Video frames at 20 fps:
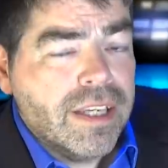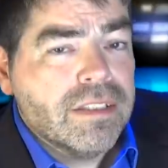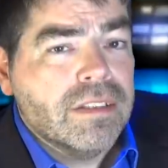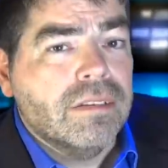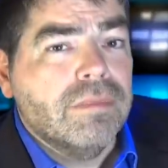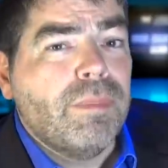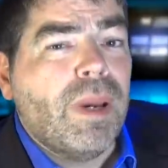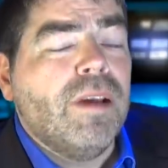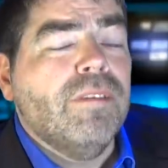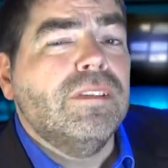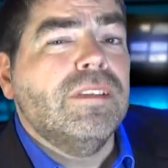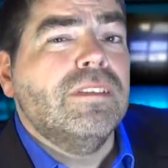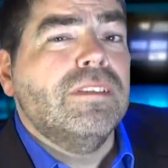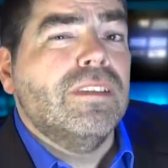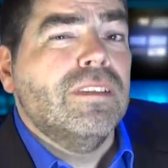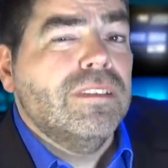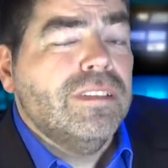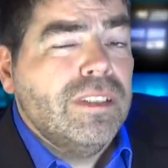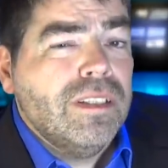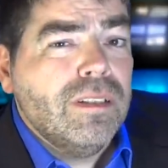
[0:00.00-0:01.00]
has amounted
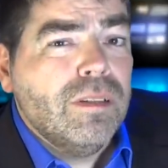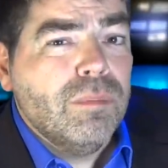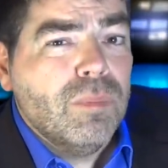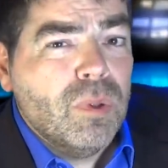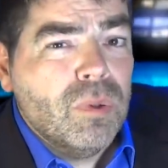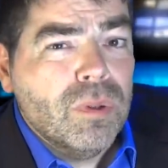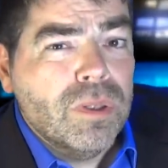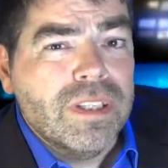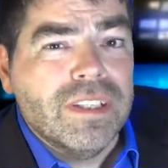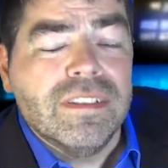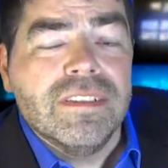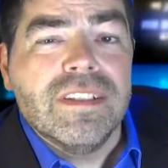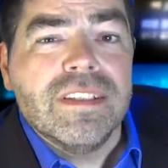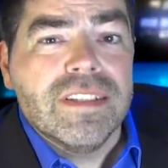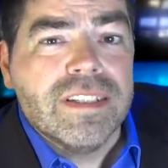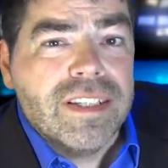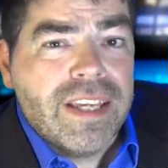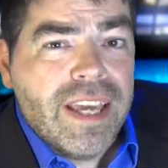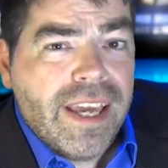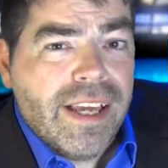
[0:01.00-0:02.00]
to little more than
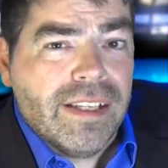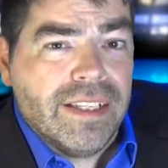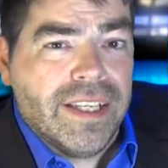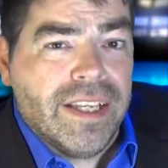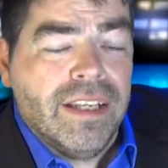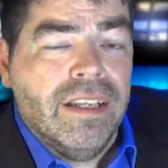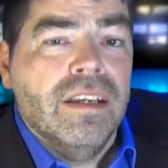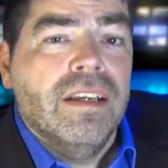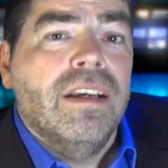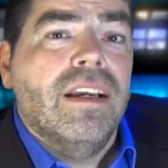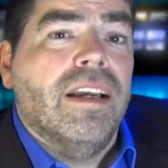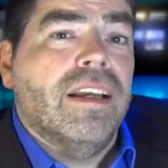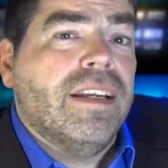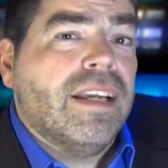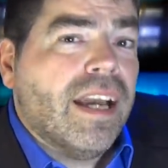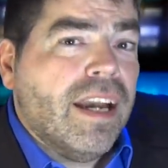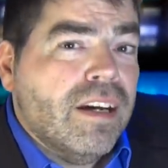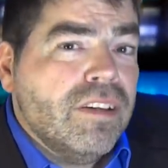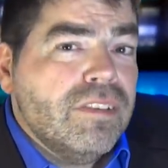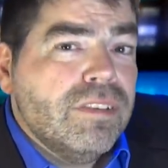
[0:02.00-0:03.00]
scaling
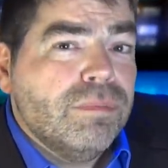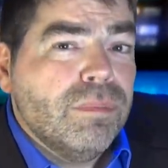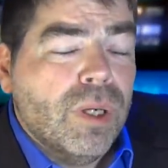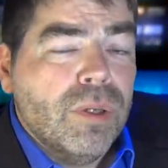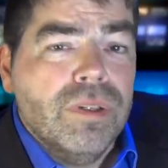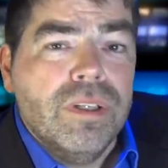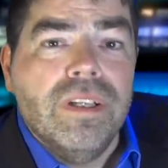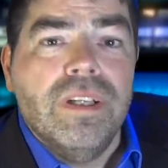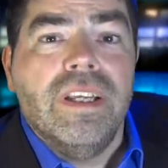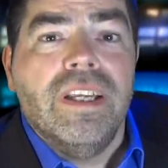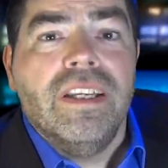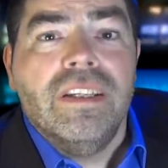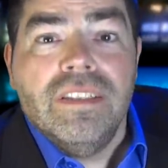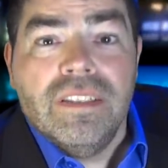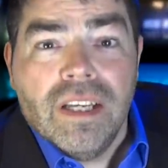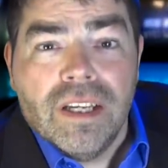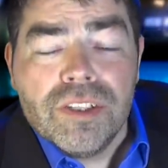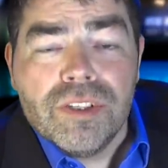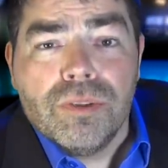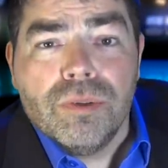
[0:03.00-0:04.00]
an outmoded
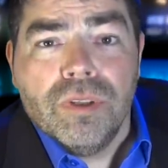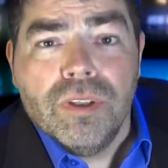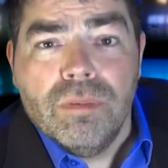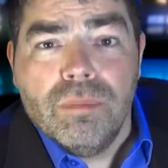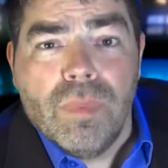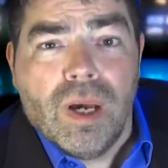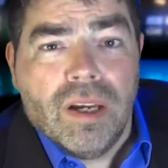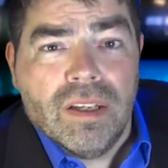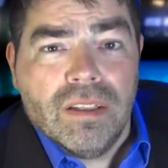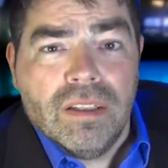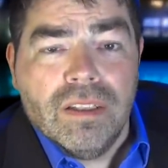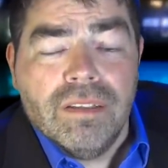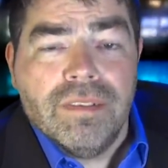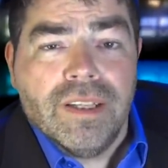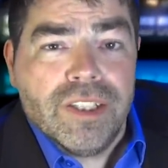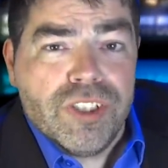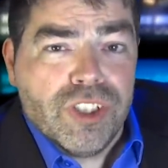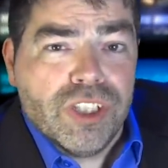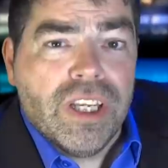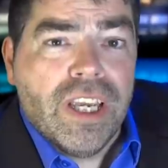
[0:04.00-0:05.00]
industrial model of
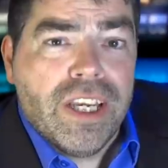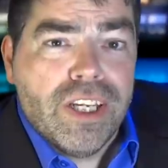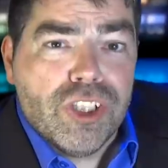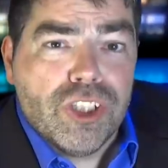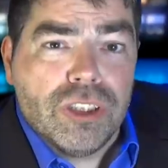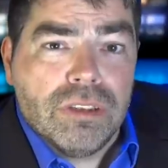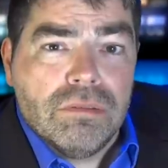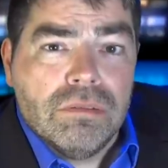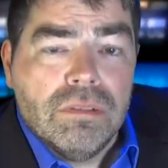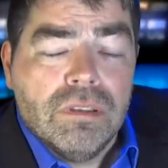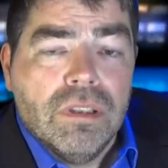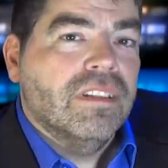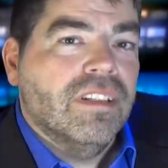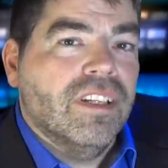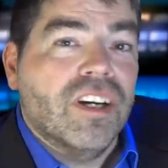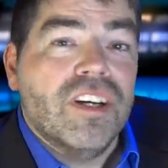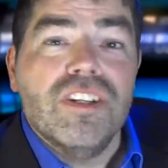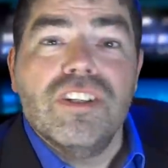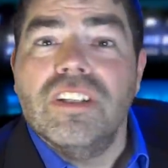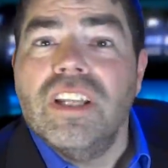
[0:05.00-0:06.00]
education
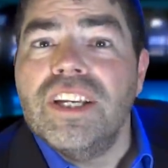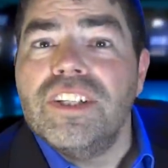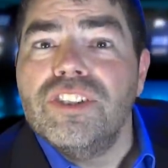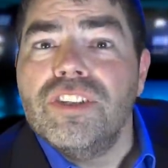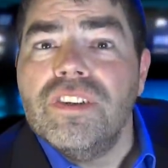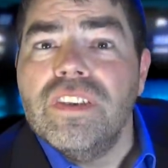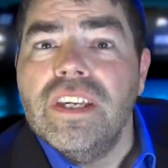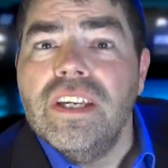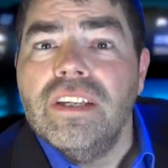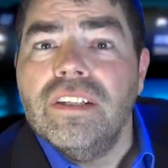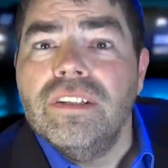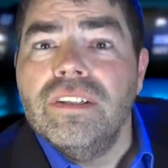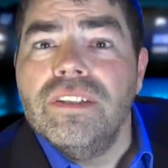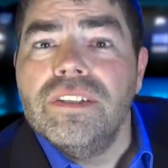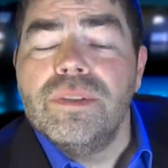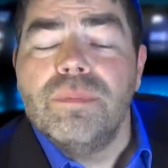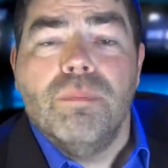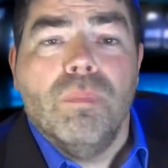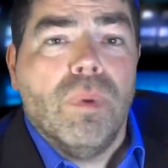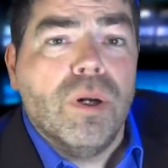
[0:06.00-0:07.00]
large lecture
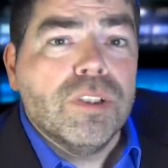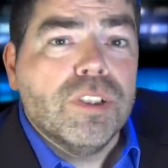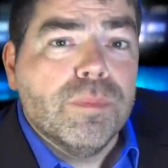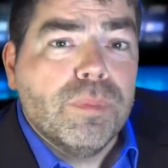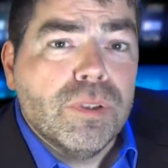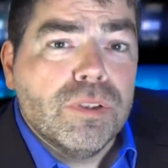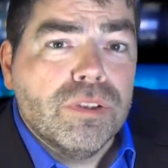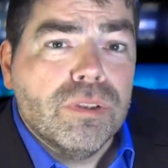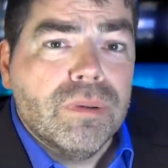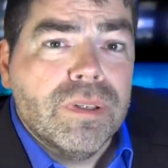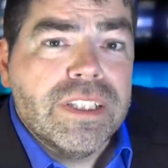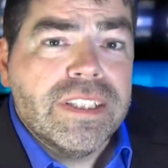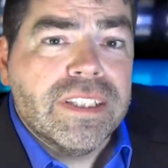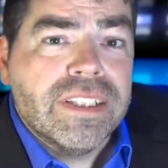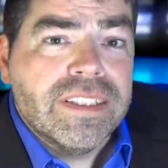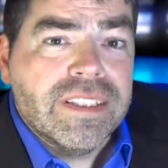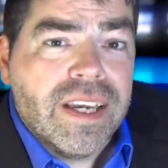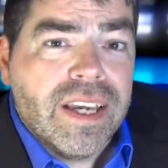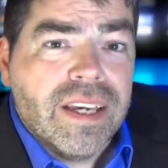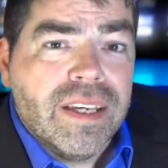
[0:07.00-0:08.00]
theaters, multiple choice
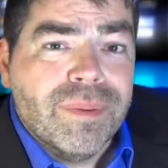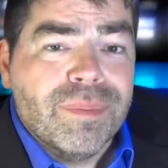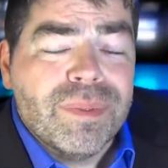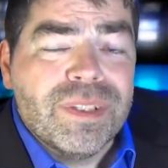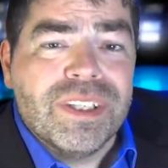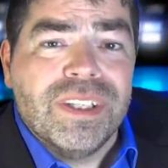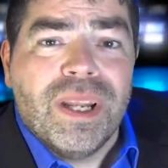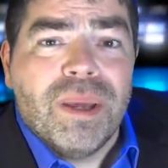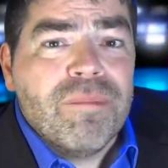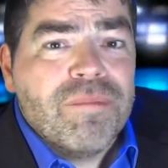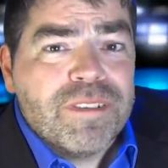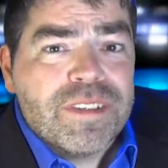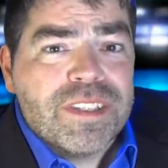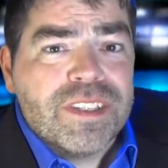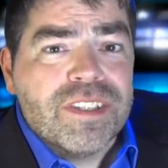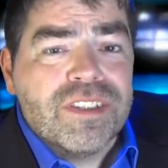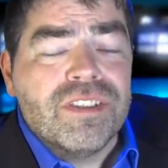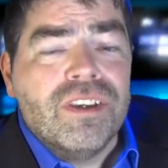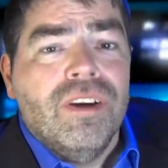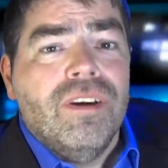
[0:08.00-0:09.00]
exams, an
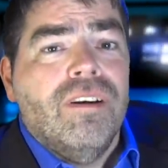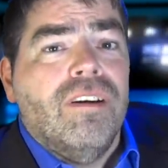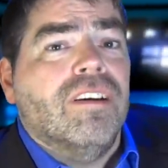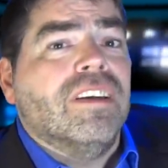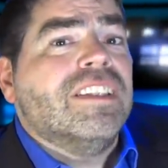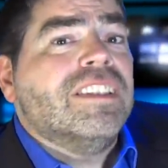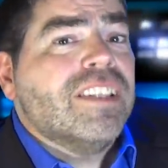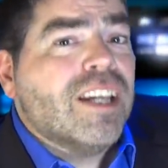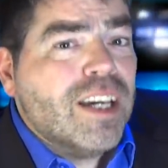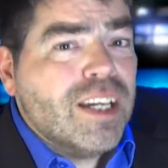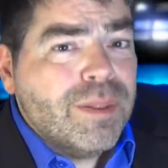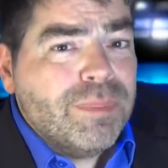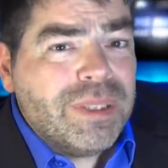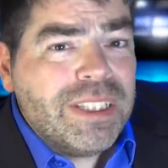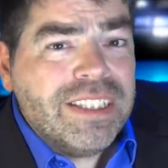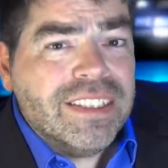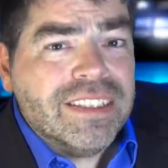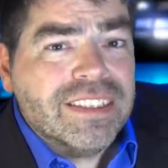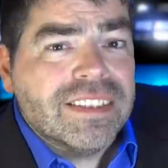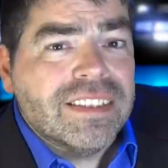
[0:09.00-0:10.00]
emphasis on
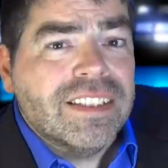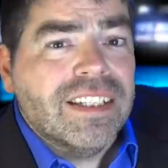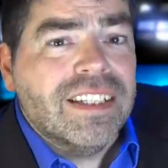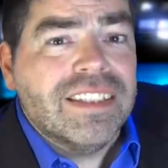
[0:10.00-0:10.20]
timeliness,